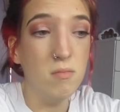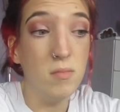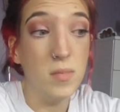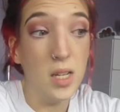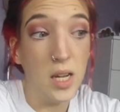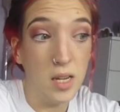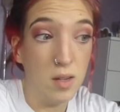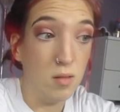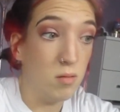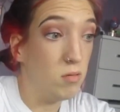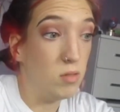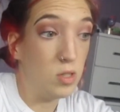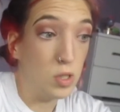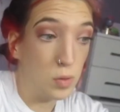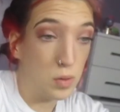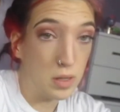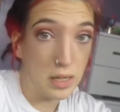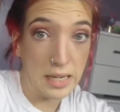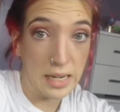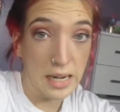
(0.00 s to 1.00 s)
and do
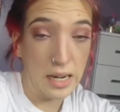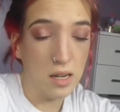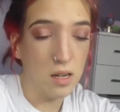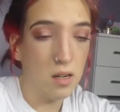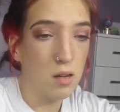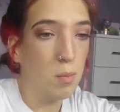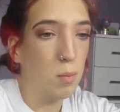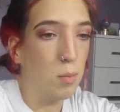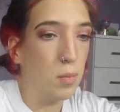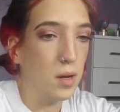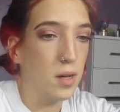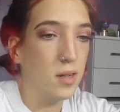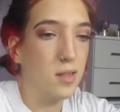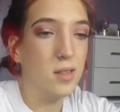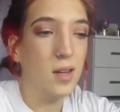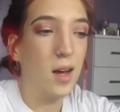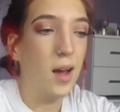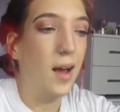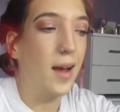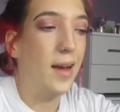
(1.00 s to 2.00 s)
it again,
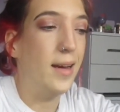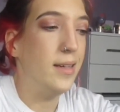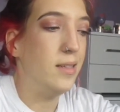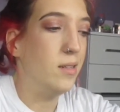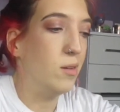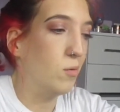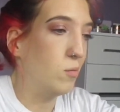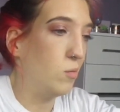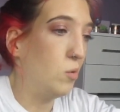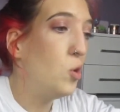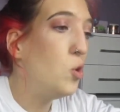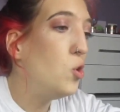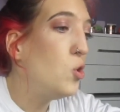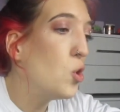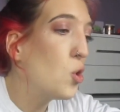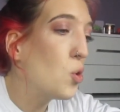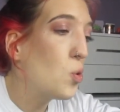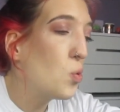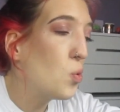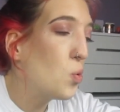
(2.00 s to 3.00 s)
but I don't
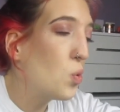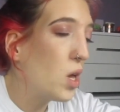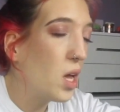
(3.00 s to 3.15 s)
know.